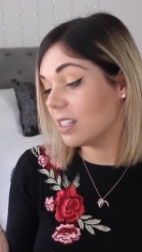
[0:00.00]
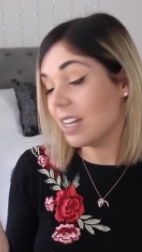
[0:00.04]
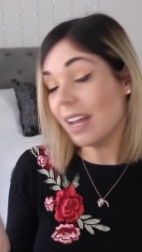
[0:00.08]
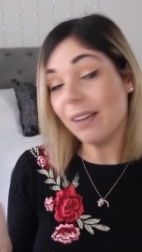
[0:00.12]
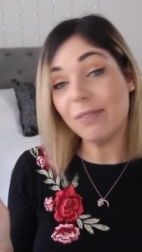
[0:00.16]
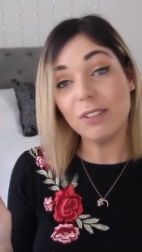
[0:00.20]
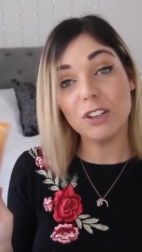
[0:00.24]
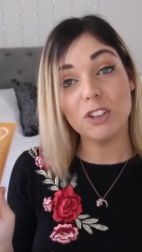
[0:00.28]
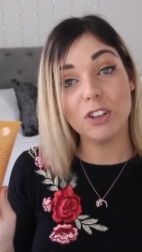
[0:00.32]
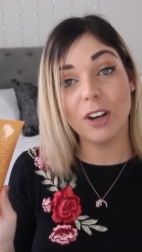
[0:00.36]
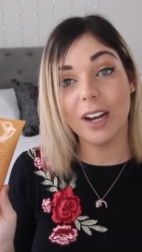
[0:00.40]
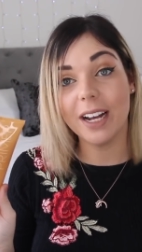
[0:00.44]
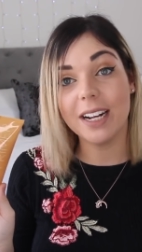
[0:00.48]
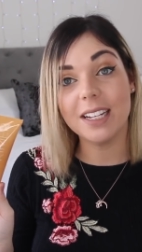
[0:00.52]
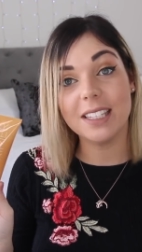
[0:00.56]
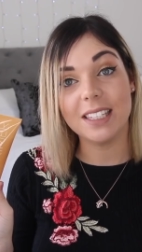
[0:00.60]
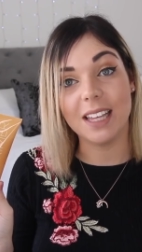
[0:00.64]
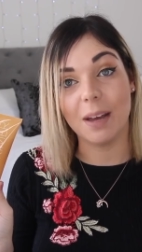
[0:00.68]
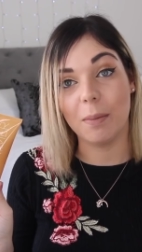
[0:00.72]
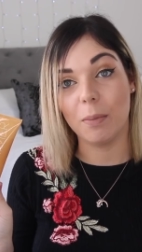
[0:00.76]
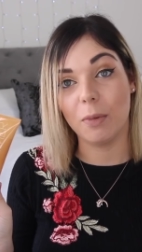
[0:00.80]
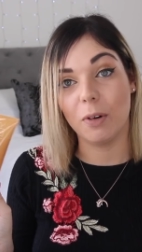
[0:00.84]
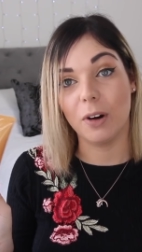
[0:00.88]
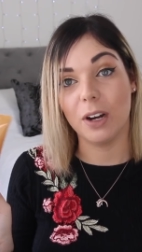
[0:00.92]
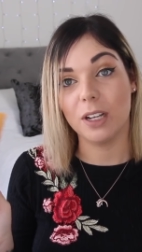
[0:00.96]
Never tried
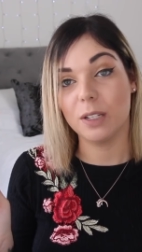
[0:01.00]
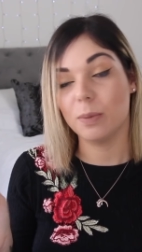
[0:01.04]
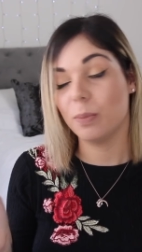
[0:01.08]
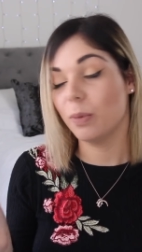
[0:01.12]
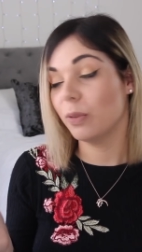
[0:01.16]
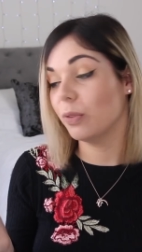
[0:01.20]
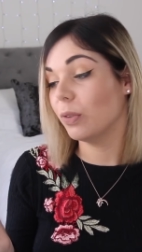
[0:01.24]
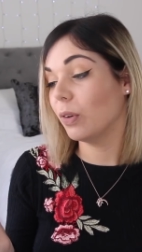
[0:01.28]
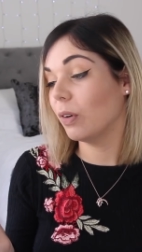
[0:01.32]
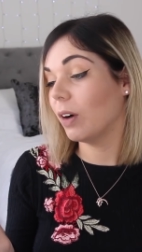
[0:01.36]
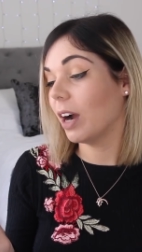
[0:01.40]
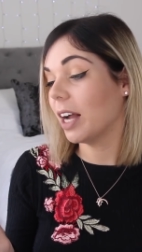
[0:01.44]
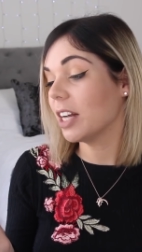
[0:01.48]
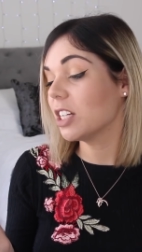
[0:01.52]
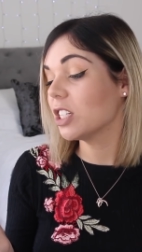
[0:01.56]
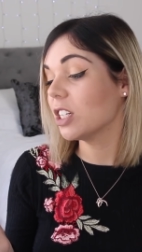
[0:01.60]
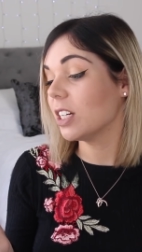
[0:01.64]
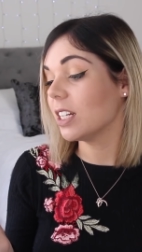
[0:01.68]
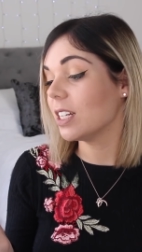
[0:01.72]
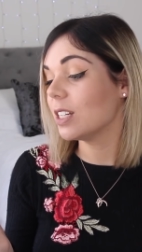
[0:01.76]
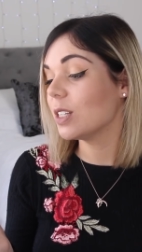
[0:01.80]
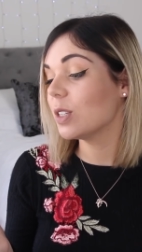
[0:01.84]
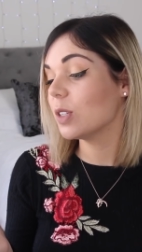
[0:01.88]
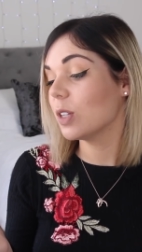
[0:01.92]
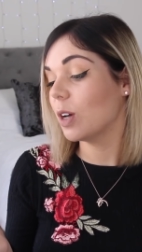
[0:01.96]
St. Maurice before
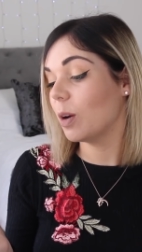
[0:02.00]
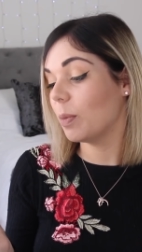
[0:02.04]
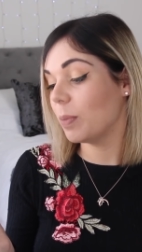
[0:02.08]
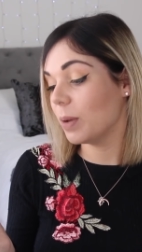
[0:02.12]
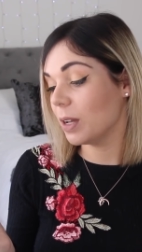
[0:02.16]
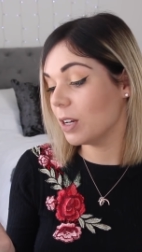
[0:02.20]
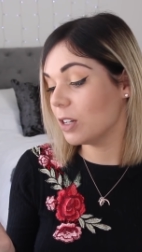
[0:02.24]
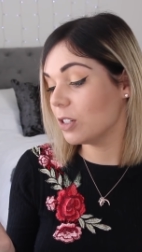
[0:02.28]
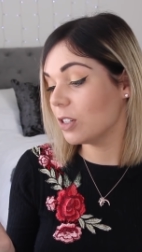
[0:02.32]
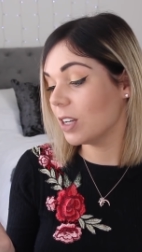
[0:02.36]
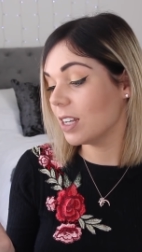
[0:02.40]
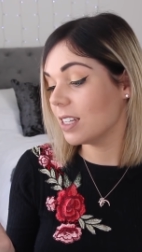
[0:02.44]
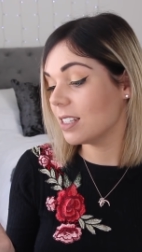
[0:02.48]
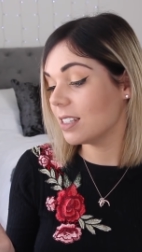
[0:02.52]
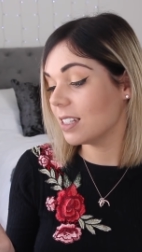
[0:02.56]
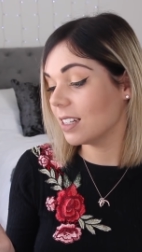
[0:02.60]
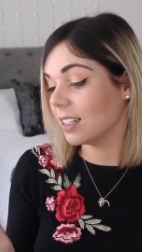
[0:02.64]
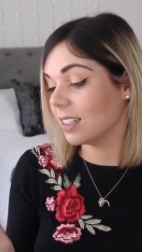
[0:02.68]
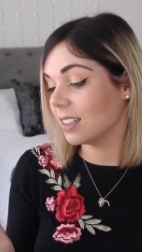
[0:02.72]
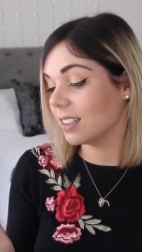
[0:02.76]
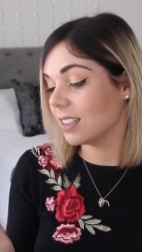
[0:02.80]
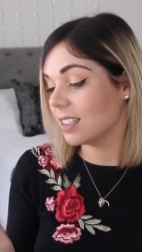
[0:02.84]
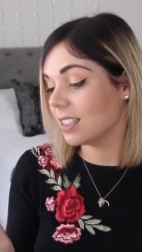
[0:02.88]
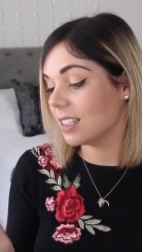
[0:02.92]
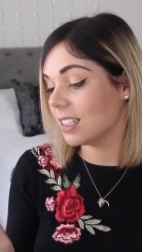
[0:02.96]
actually, so it'll be
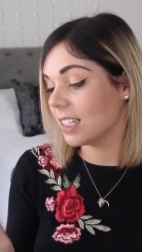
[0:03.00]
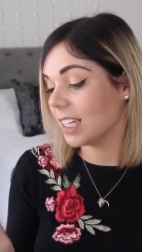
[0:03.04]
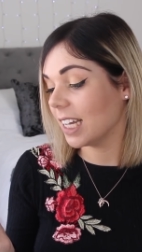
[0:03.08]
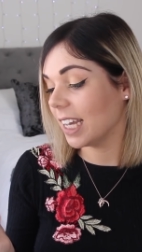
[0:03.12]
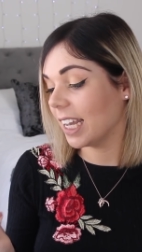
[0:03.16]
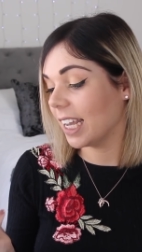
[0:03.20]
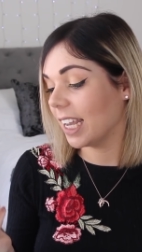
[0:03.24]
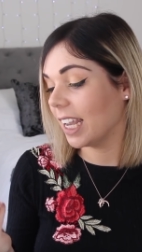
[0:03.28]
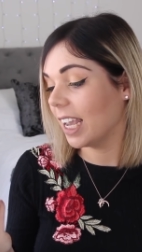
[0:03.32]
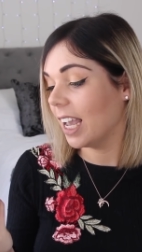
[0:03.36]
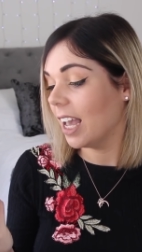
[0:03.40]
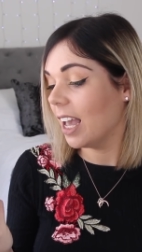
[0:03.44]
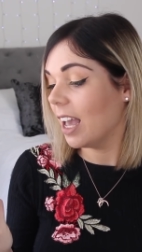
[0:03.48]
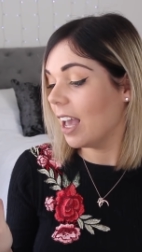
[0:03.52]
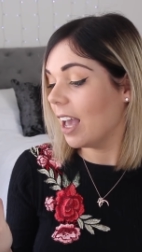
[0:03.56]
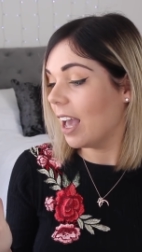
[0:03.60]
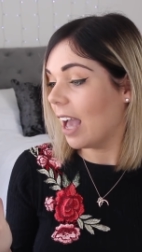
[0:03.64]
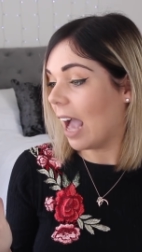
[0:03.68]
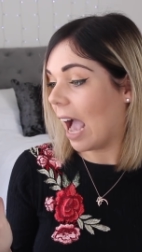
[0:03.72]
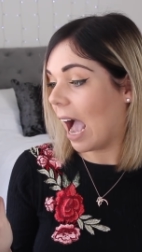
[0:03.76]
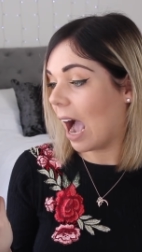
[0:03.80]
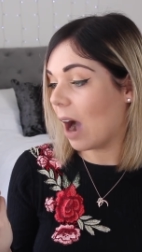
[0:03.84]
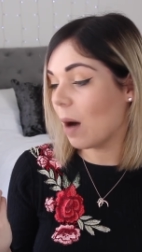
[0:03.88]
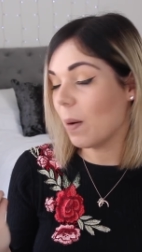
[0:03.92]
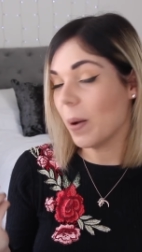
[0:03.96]
interesting to see
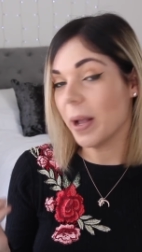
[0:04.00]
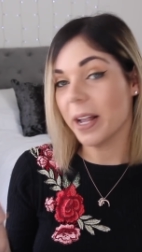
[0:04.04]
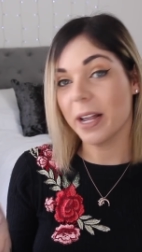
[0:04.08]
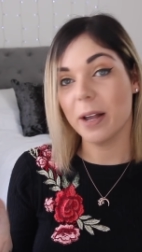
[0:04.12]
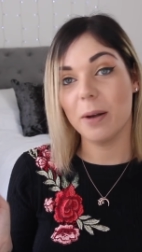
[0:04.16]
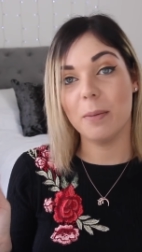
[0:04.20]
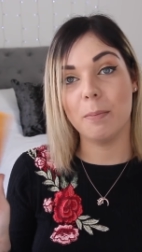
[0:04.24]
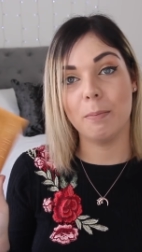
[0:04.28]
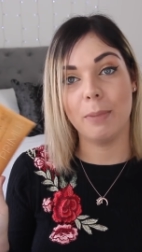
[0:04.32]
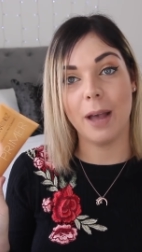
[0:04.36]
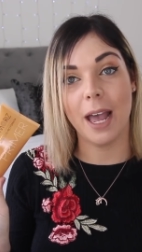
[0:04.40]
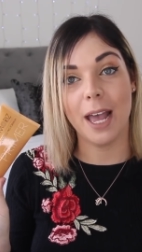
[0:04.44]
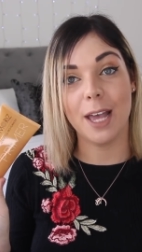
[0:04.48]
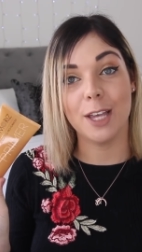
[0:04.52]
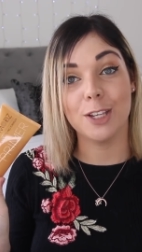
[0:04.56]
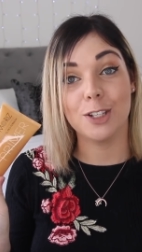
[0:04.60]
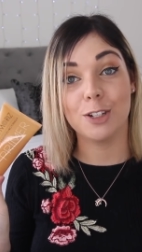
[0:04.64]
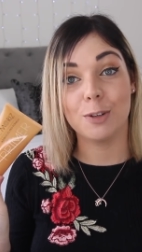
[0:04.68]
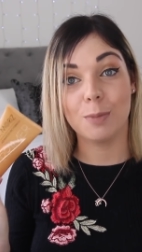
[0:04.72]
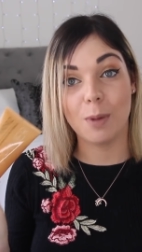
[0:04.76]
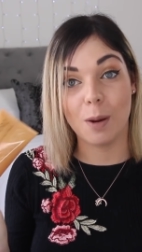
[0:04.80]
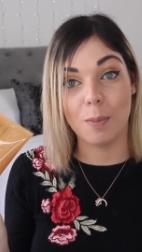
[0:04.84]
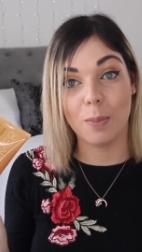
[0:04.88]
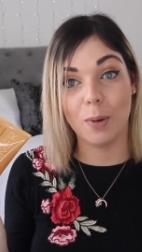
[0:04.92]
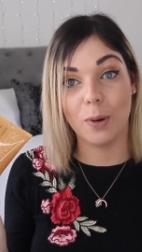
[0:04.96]
how it compares
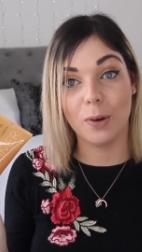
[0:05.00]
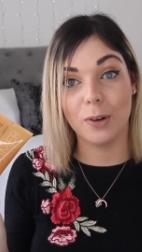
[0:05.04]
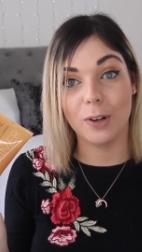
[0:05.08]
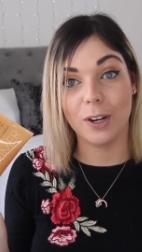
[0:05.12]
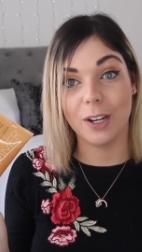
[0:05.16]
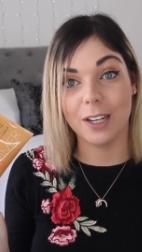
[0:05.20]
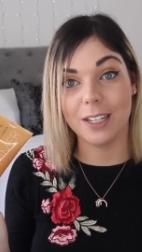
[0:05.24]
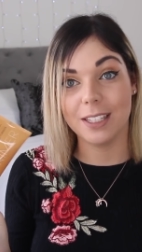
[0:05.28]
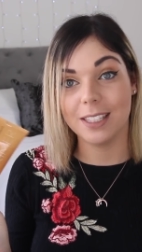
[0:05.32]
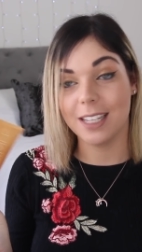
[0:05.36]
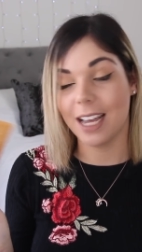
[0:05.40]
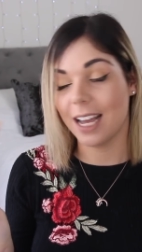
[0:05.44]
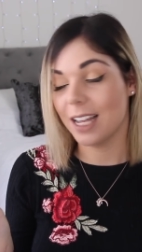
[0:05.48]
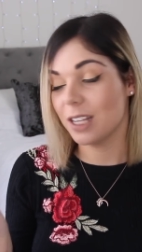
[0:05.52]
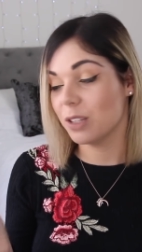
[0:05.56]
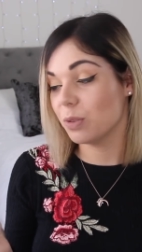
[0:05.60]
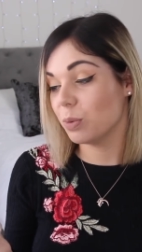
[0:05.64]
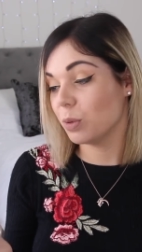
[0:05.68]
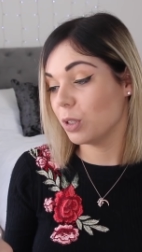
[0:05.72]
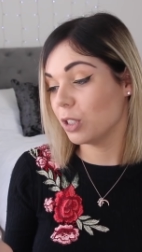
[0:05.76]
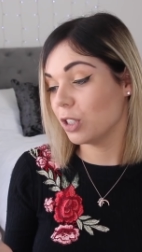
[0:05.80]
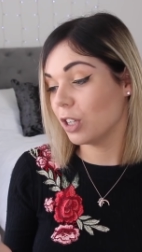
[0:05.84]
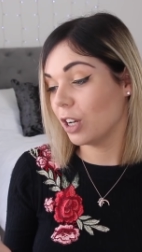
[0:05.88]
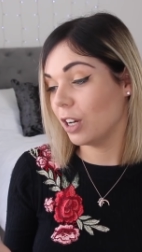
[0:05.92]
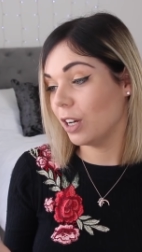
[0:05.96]
to my Bondi Sands,
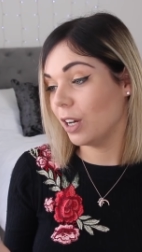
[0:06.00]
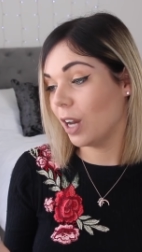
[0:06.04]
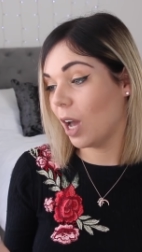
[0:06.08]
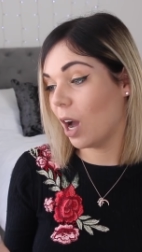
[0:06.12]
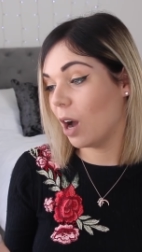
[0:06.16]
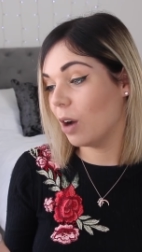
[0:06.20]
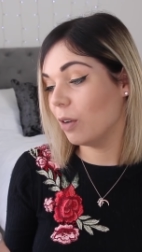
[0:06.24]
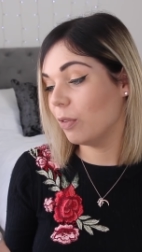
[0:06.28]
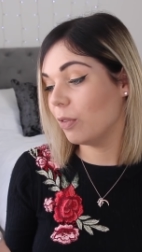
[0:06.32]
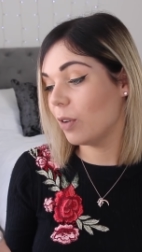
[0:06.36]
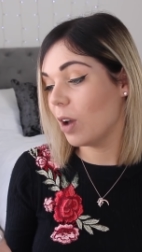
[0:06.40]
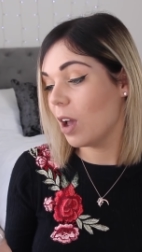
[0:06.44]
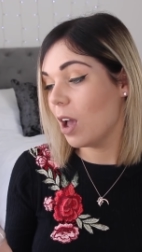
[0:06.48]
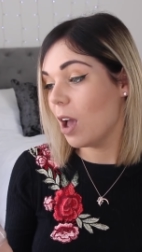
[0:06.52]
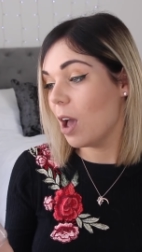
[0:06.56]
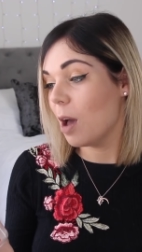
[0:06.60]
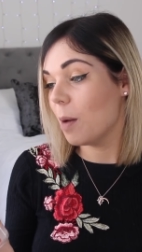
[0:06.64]
which I love.